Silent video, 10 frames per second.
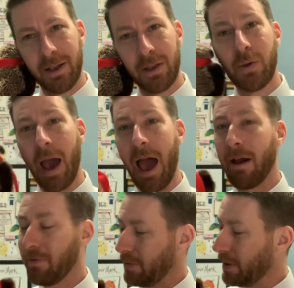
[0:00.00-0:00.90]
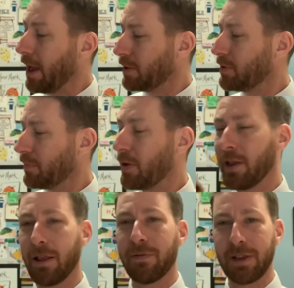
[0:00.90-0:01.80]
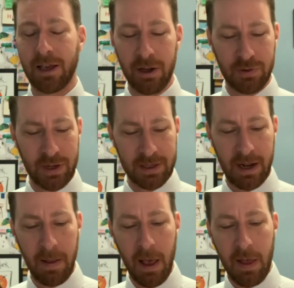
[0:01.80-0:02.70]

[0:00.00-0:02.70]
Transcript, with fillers: You have? Yeah, it's a very lovely country, isn't it?